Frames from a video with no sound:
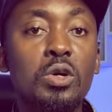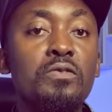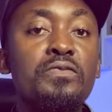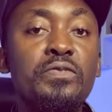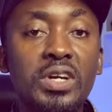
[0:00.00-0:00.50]

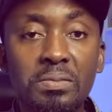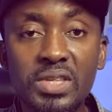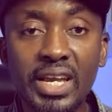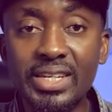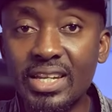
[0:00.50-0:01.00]
confirm
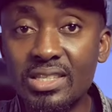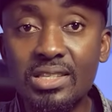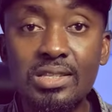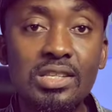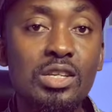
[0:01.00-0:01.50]
the
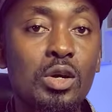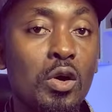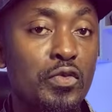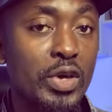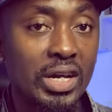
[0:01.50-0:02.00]
identity
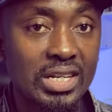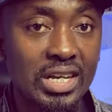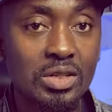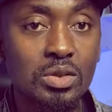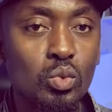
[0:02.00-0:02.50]
of your
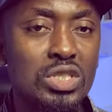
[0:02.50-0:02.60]
account,